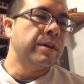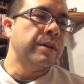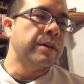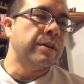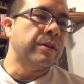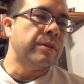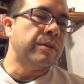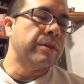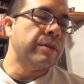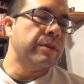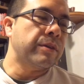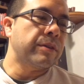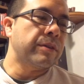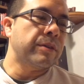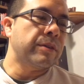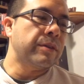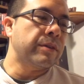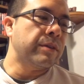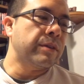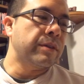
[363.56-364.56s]
you know, they're,
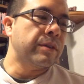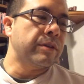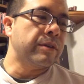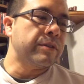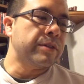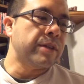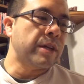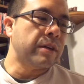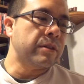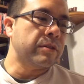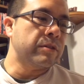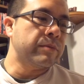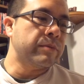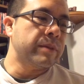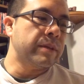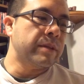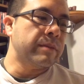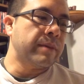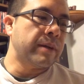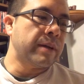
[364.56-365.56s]
they're talking a little
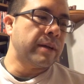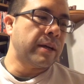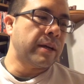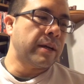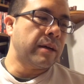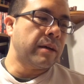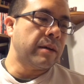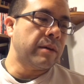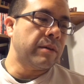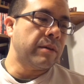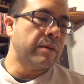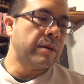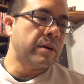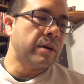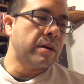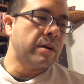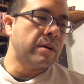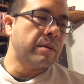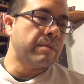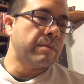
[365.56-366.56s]
bit about how
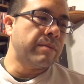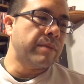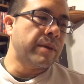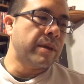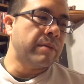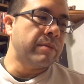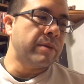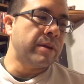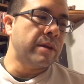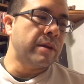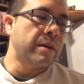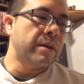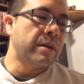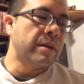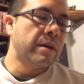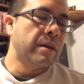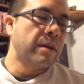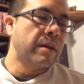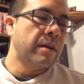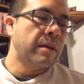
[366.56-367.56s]
um, maybe,
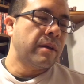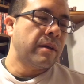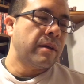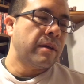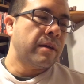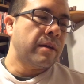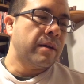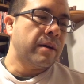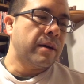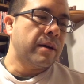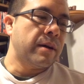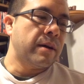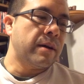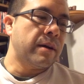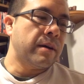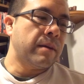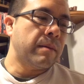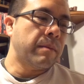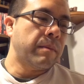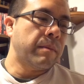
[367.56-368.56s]

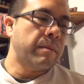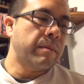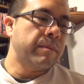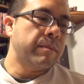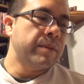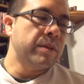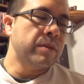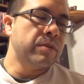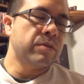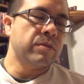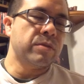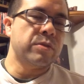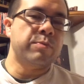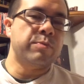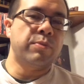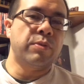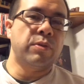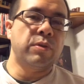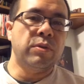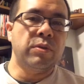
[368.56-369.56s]
um, you know, those
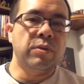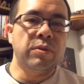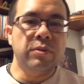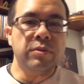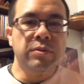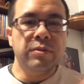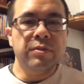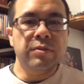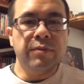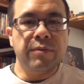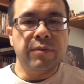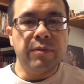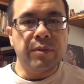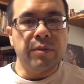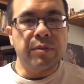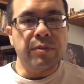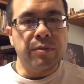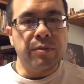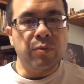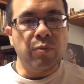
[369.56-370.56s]
poles for
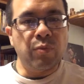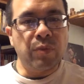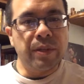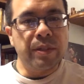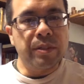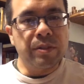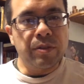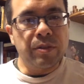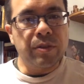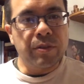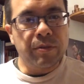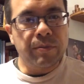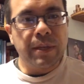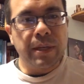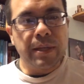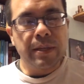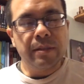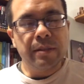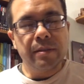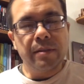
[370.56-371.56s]
those wind
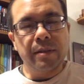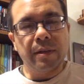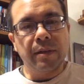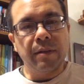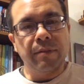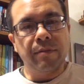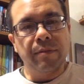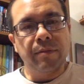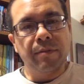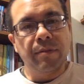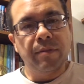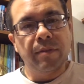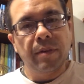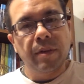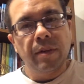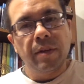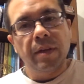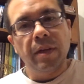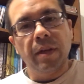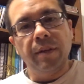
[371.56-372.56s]
turbines, like if,
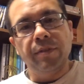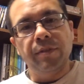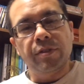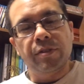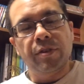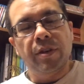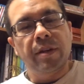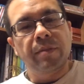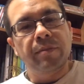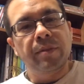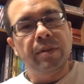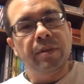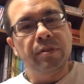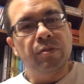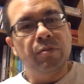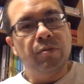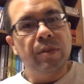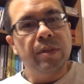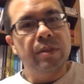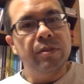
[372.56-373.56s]
if you're trying to build
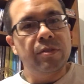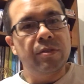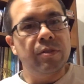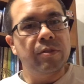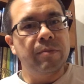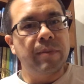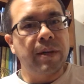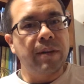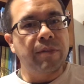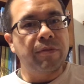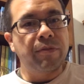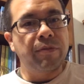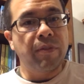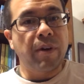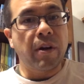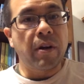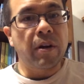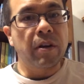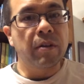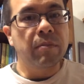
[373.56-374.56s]
a wind turbine
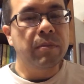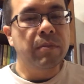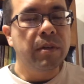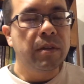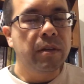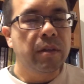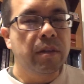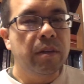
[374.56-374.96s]
farm,